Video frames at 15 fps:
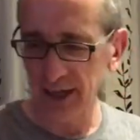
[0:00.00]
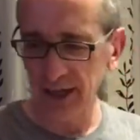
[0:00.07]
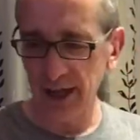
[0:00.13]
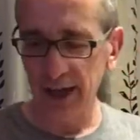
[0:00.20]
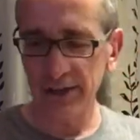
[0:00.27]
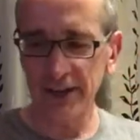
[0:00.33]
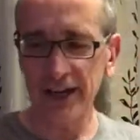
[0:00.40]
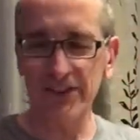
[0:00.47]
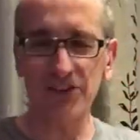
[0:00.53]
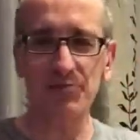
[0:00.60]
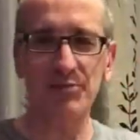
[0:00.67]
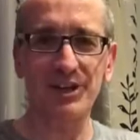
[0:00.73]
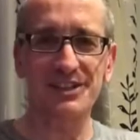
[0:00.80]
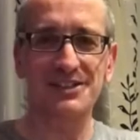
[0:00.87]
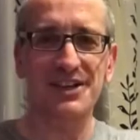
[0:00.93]
And then
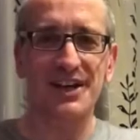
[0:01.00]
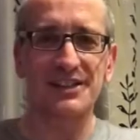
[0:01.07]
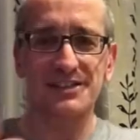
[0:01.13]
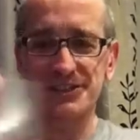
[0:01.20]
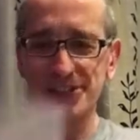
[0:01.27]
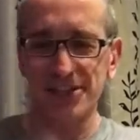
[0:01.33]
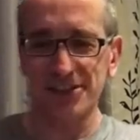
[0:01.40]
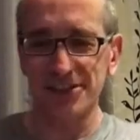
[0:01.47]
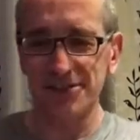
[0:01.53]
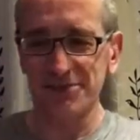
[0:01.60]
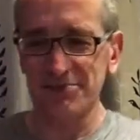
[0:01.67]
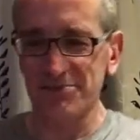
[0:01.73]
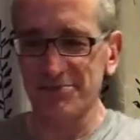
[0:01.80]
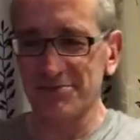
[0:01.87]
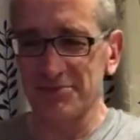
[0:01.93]
everybody's got a set
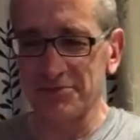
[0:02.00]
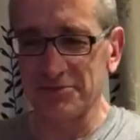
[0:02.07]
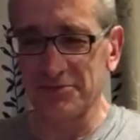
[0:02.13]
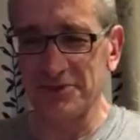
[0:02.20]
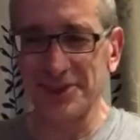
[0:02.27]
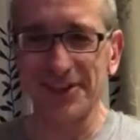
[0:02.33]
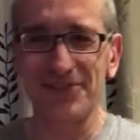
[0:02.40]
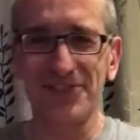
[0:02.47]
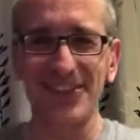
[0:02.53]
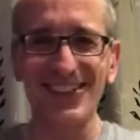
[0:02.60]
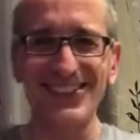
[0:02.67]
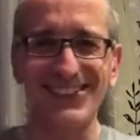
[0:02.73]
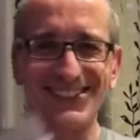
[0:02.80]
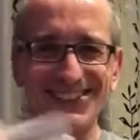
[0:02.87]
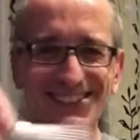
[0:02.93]
of
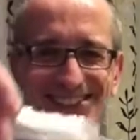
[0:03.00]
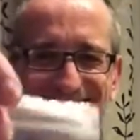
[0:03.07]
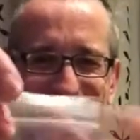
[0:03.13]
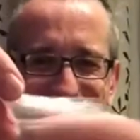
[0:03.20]
these